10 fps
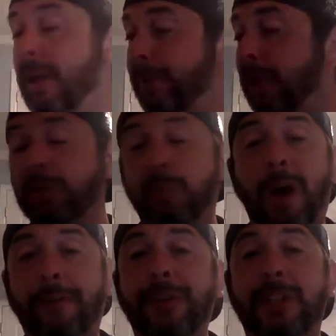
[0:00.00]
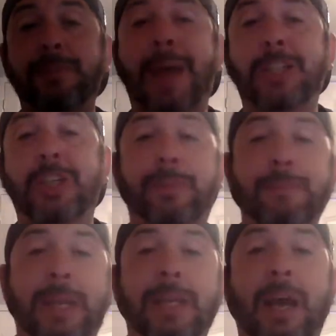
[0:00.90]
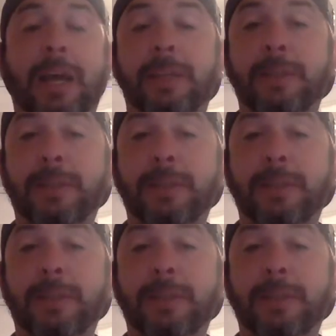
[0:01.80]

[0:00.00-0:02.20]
Because while Fitzmagic may not